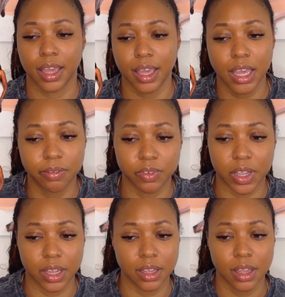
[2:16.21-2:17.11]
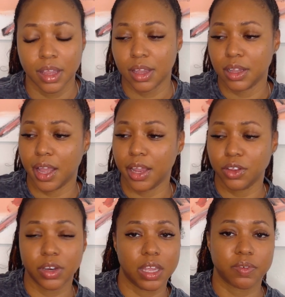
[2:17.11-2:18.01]
evening and
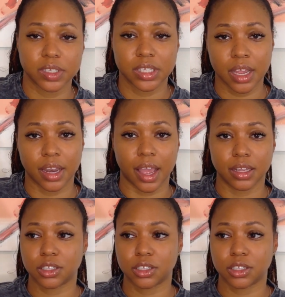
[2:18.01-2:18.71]
you leaving Sunday.